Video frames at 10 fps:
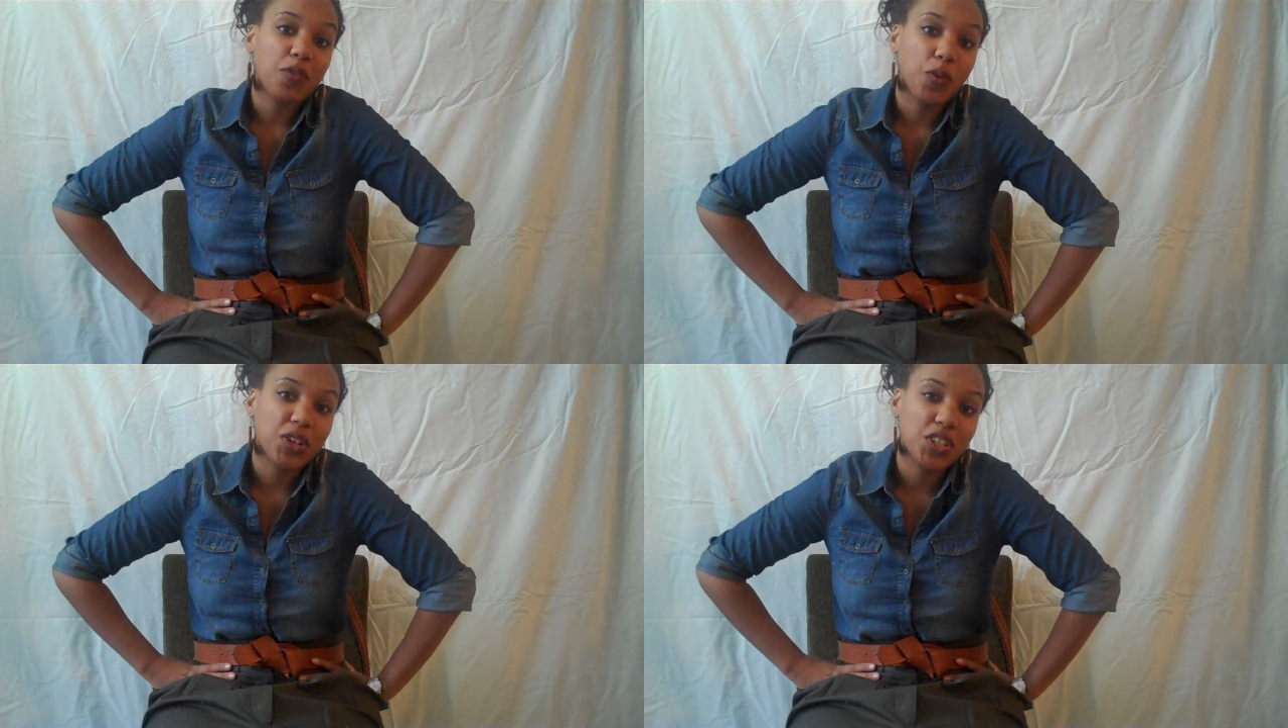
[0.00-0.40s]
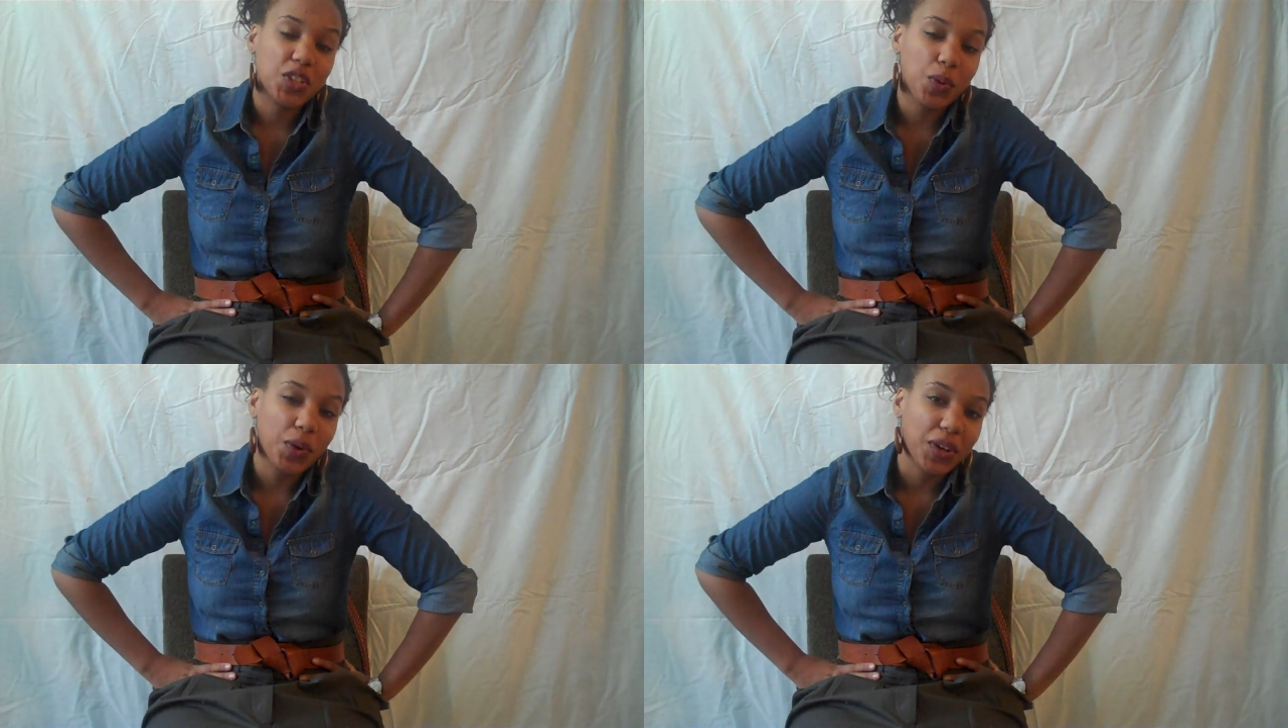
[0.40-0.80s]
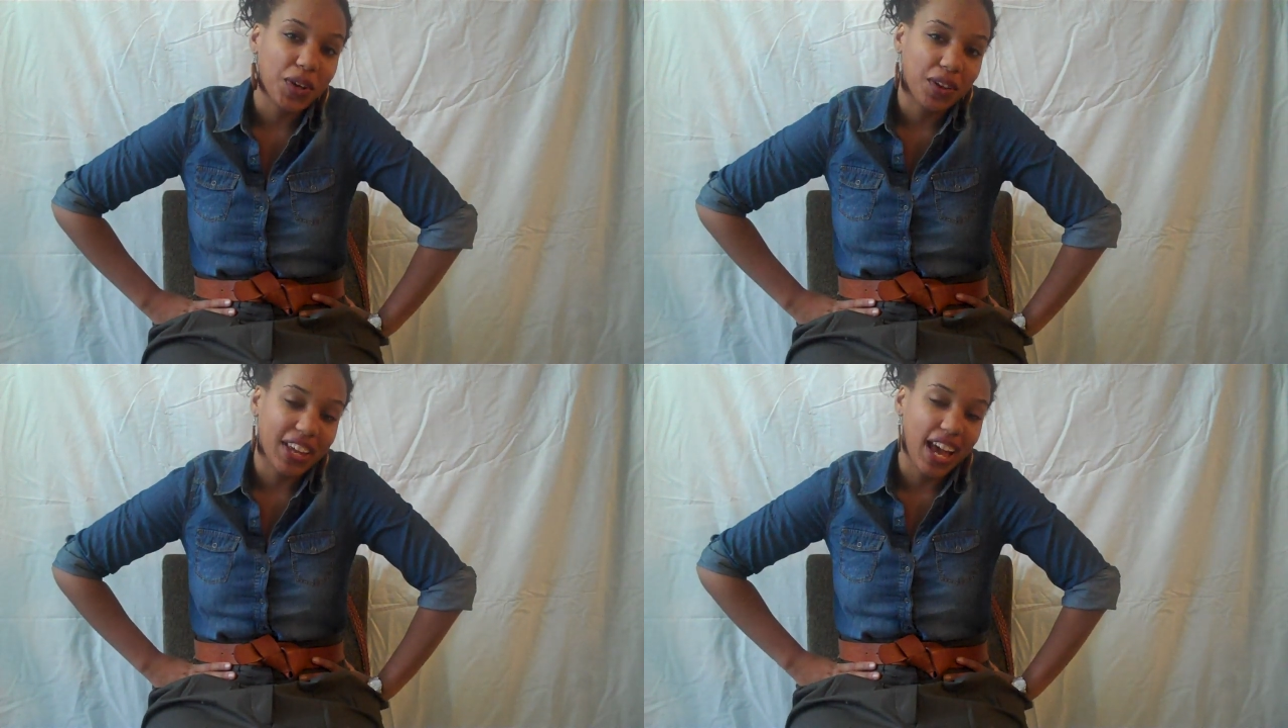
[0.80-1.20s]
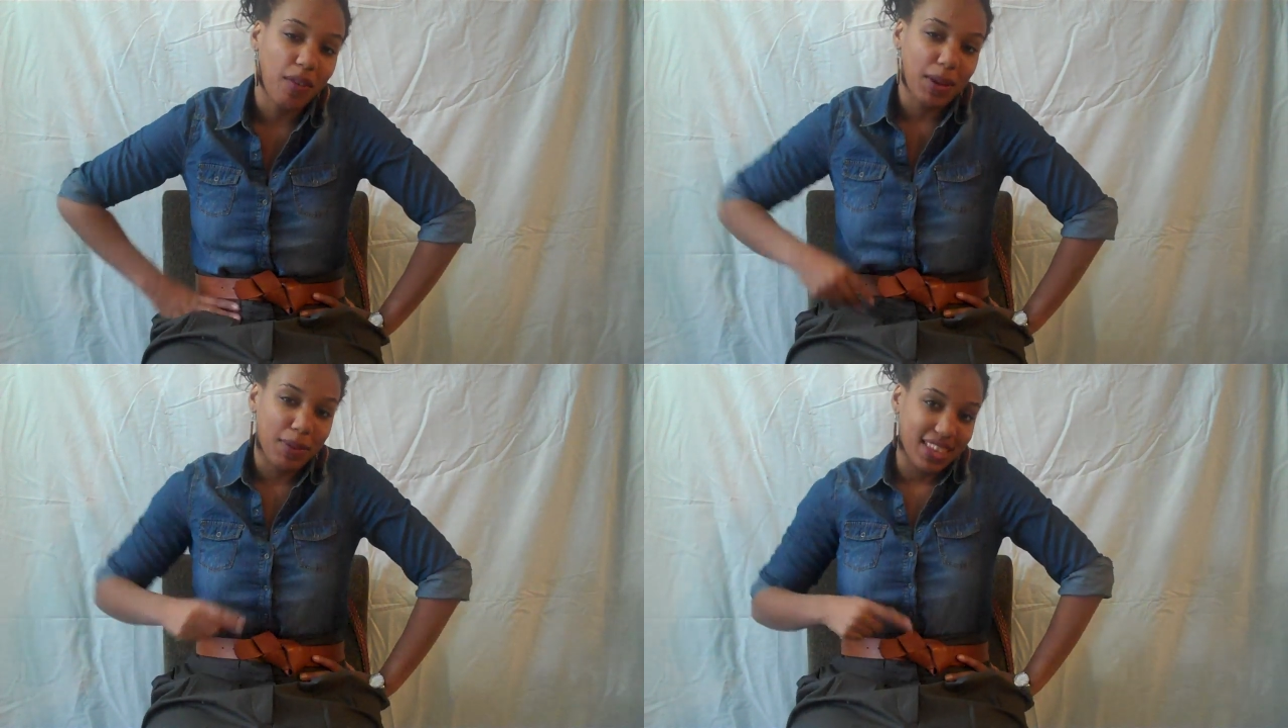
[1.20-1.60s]
for a tutorial on
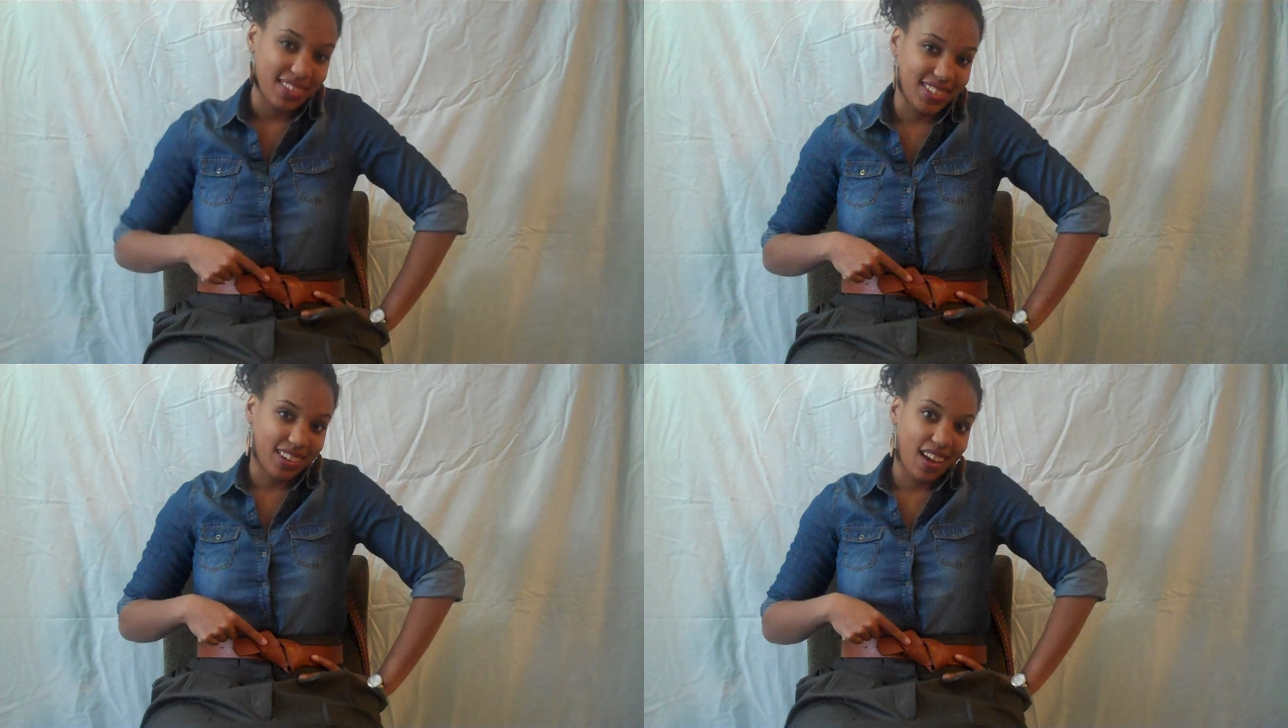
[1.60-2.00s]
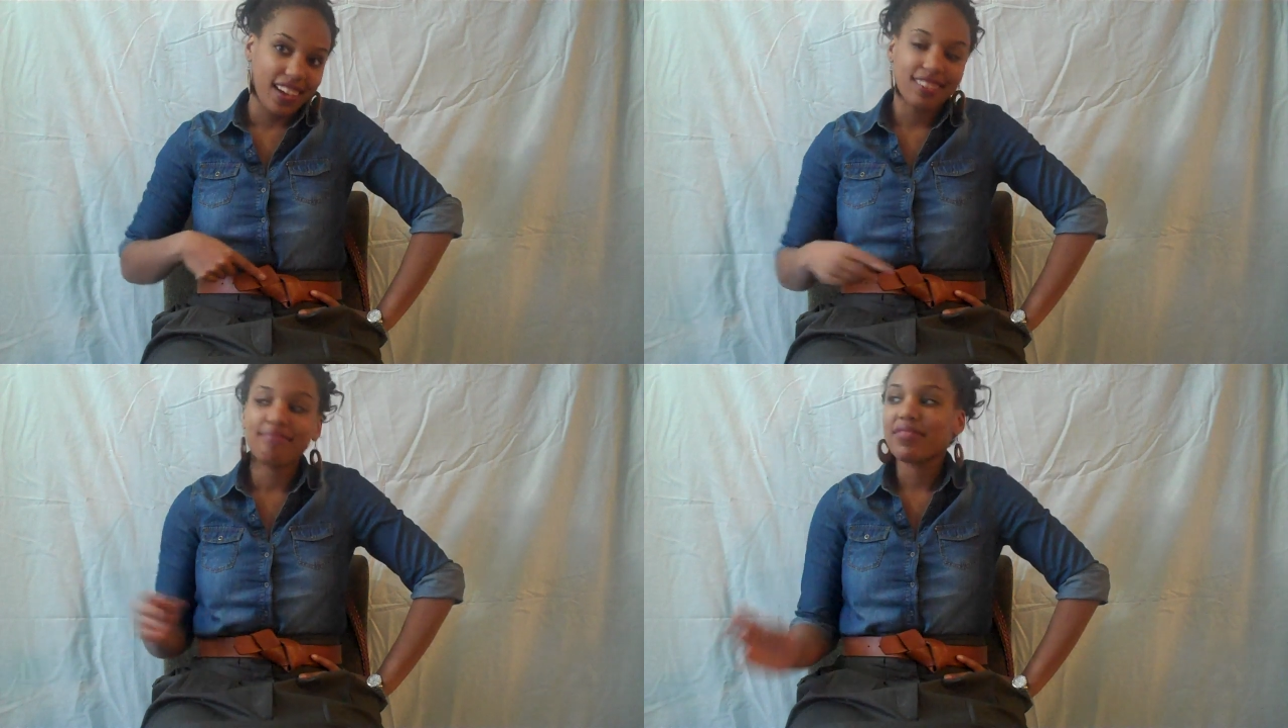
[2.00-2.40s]
how I made this knot.